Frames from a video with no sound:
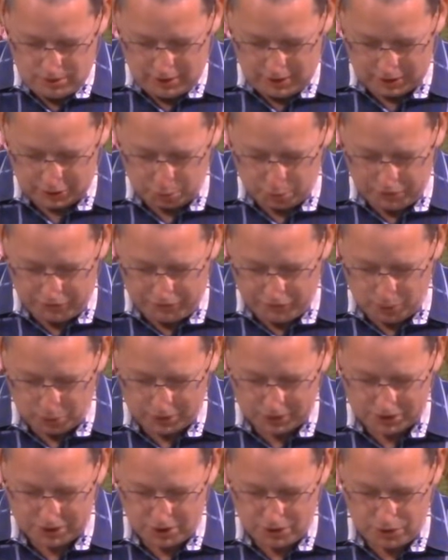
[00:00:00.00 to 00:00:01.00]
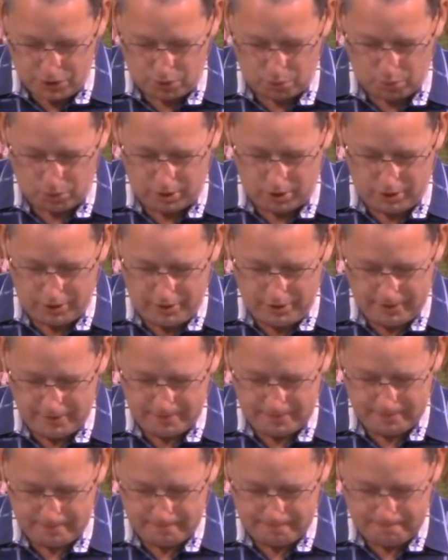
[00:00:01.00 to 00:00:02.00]
as we focus in your word
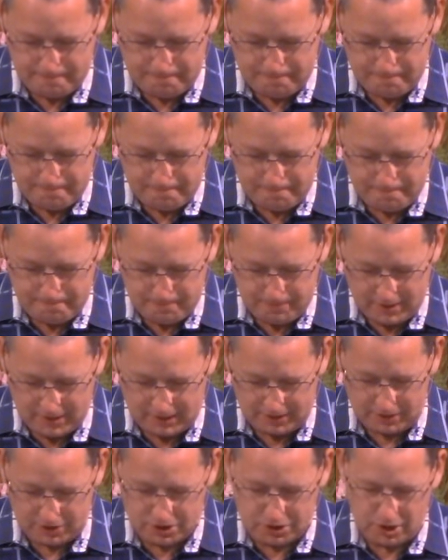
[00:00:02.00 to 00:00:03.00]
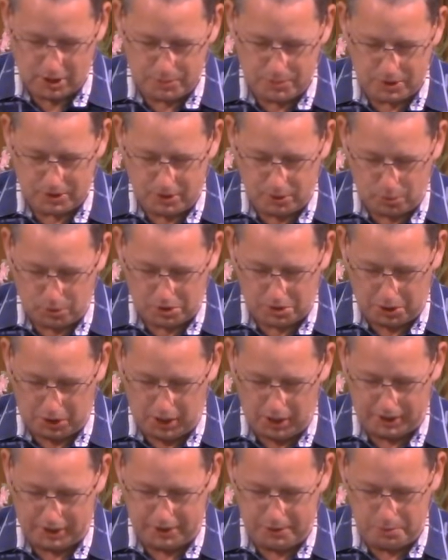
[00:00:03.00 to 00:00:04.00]
and the subject that we're
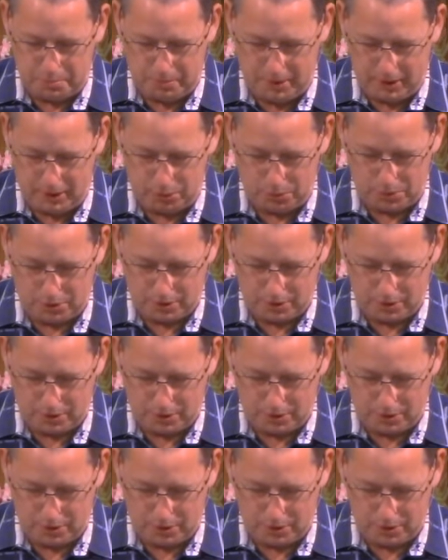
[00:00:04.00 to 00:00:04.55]
talking about,